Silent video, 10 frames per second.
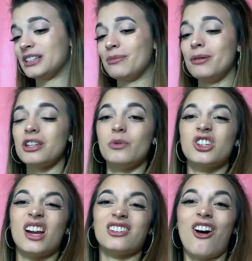Sometimes I wish
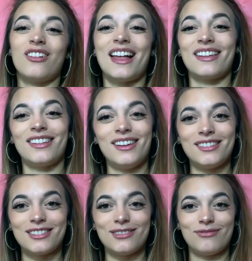I talked like
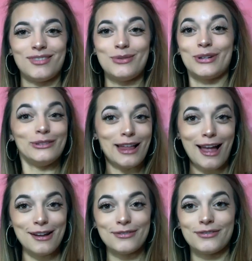this in real life.